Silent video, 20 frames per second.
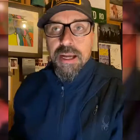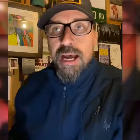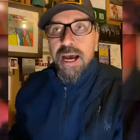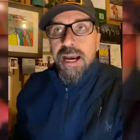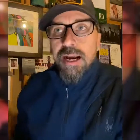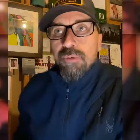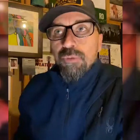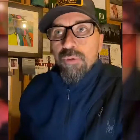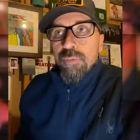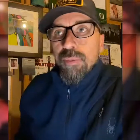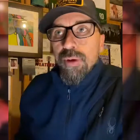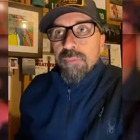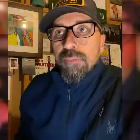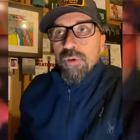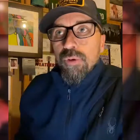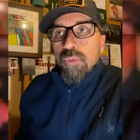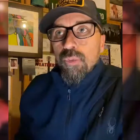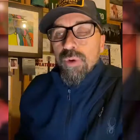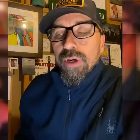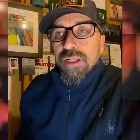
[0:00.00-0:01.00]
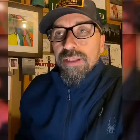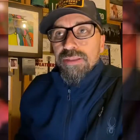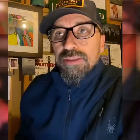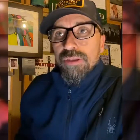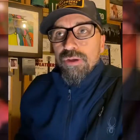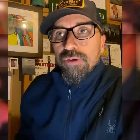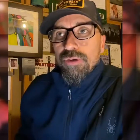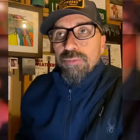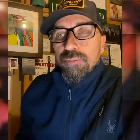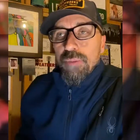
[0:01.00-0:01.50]
I remember when I
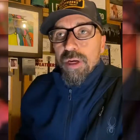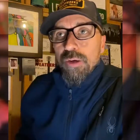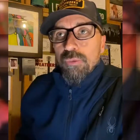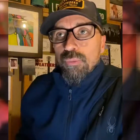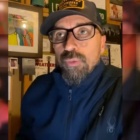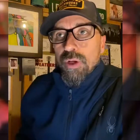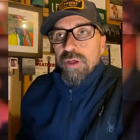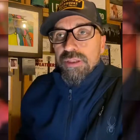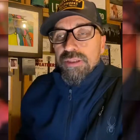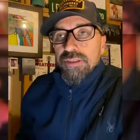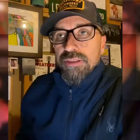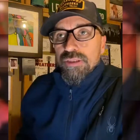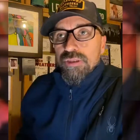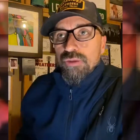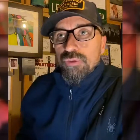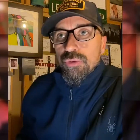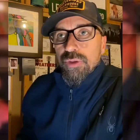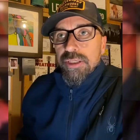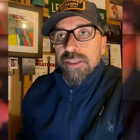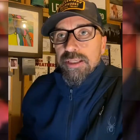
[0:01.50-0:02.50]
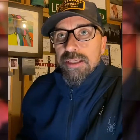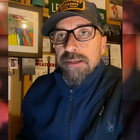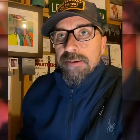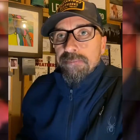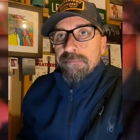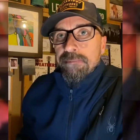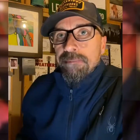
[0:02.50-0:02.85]
started my running streak,